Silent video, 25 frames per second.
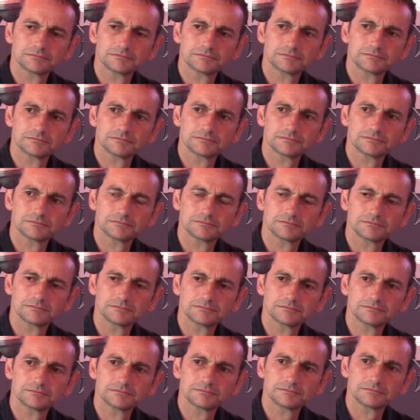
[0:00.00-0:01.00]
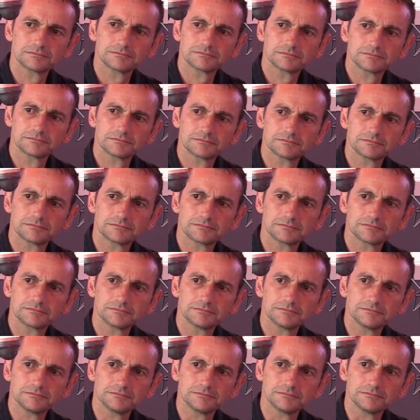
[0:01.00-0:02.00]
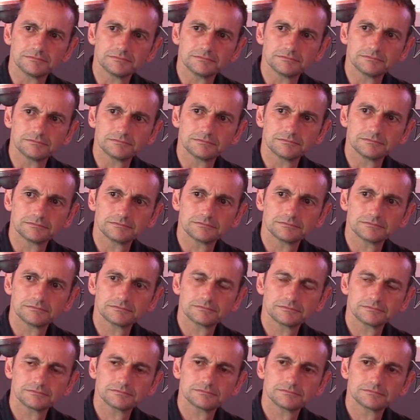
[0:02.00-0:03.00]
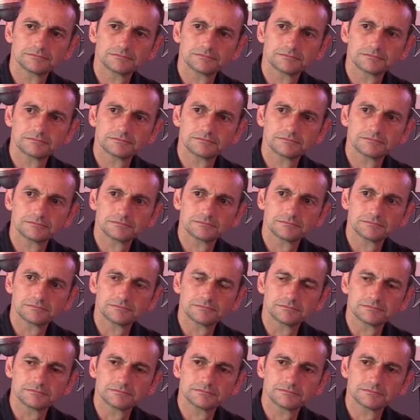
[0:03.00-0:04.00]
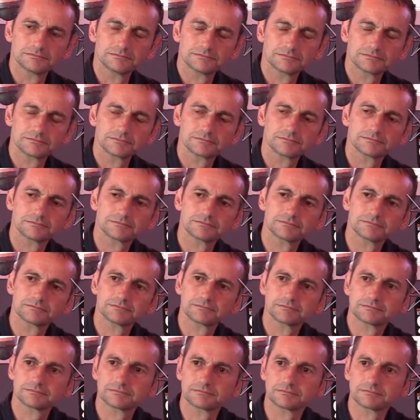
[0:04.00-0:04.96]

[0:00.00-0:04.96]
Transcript: (silent)